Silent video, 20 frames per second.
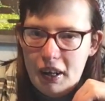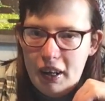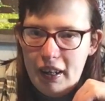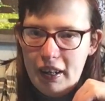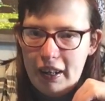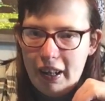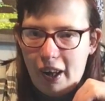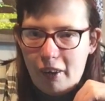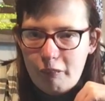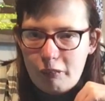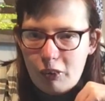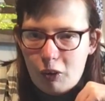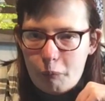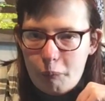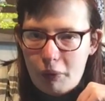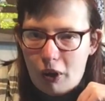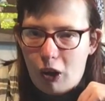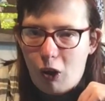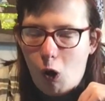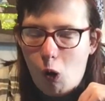
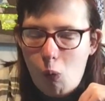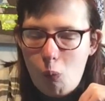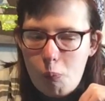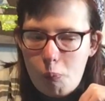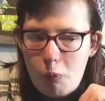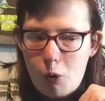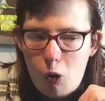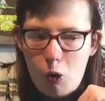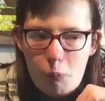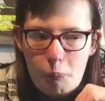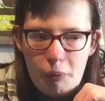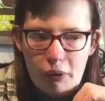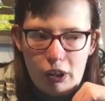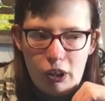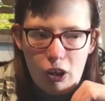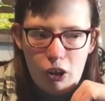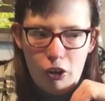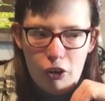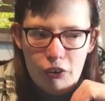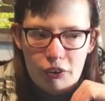laptop a lot more
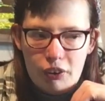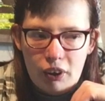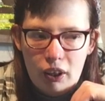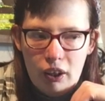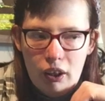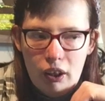because